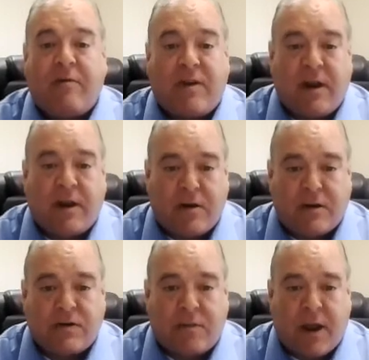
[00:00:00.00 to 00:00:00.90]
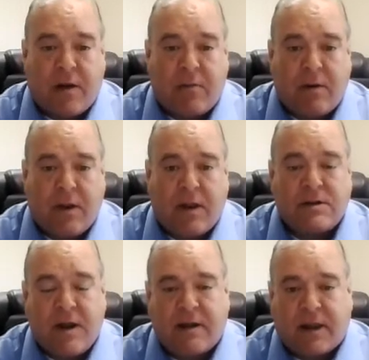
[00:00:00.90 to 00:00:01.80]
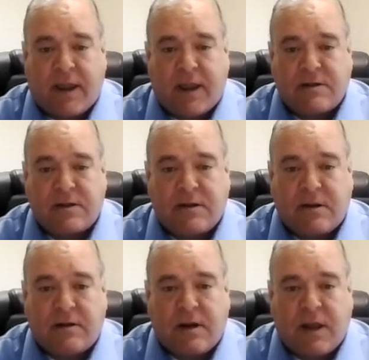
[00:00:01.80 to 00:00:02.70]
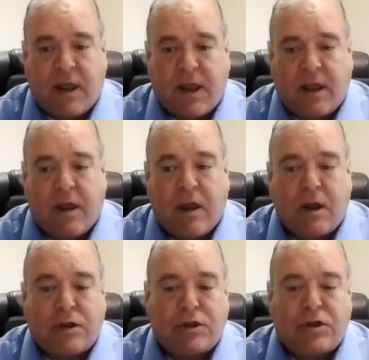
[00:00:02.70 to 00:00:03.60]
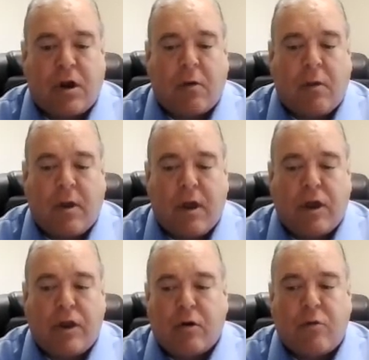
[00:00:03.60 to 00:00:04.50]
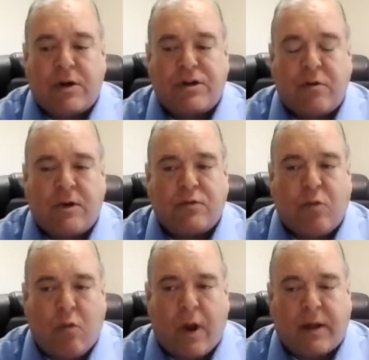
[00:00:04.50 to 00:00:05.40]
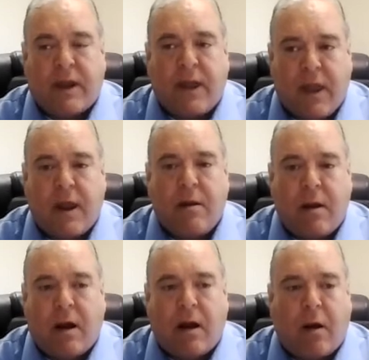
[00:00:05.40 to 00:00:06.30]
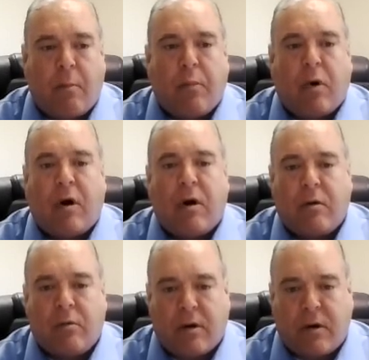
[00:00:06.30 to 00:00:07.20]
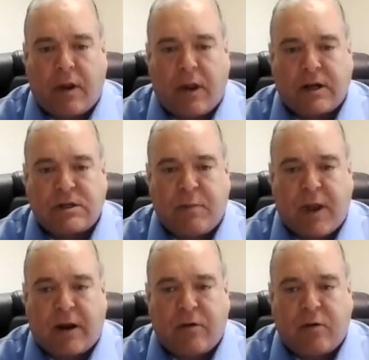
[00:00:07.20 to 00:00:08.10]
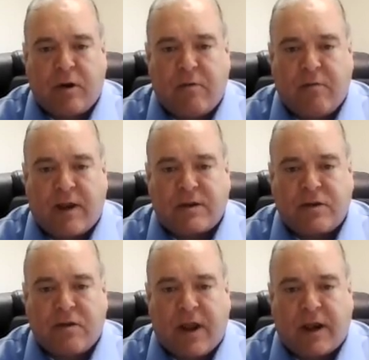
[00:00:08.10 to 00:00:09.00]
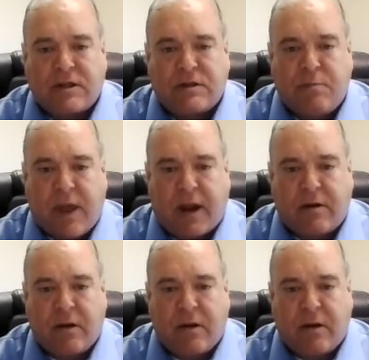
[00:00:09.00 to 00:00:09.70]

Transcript: to 10 years from now. It's not the case today. So your question was, what can a borrower expect or an investor expect